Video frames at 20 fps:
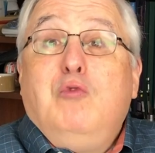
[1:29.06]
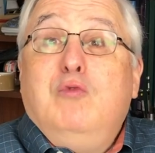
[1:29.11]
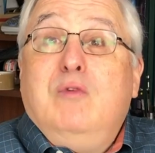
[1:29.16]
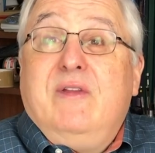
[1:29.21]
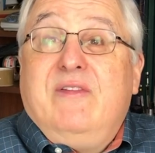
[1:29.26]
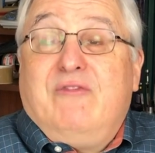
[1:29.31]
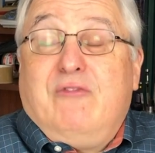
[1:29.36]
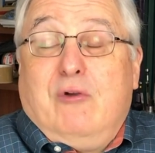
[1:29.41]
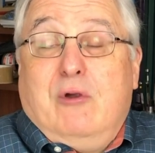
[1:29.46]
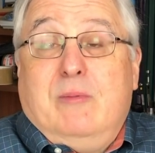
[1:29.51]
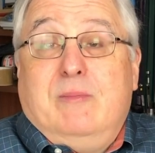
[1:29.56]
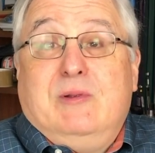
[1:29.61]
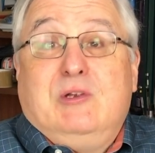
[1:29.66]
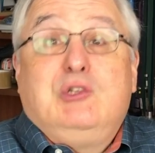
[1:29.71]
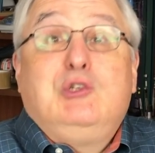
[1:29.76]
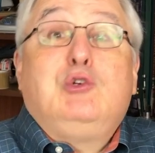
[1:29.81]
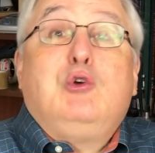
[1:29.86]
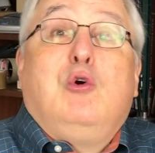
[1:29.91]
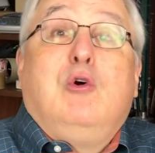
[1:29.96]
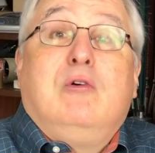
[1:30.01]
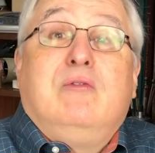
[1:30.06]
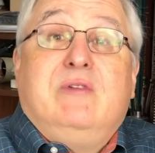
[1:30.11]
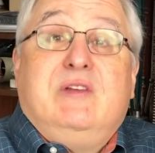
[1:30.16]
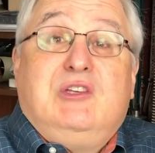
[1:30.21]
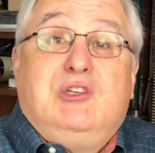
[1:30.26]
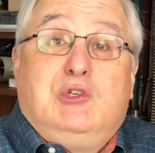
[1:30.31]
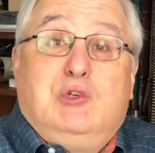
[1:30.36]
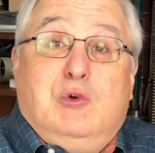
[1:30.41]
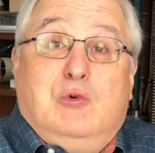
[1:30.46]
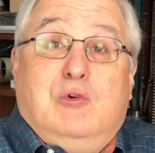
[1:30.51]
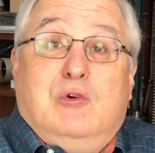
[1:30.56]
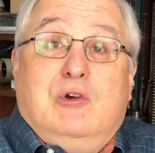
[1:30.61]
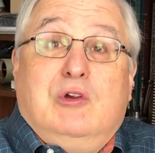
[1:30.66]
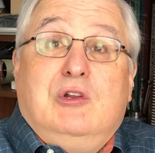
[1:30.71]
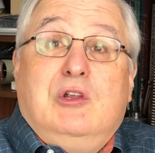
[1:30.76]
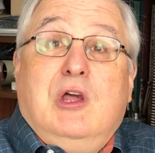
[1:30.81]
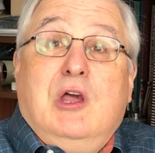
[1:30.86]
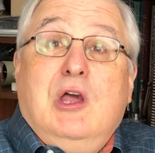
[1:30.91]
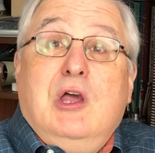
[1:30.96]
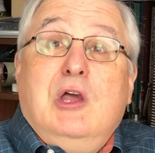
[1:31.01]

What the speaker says: refurbished or restored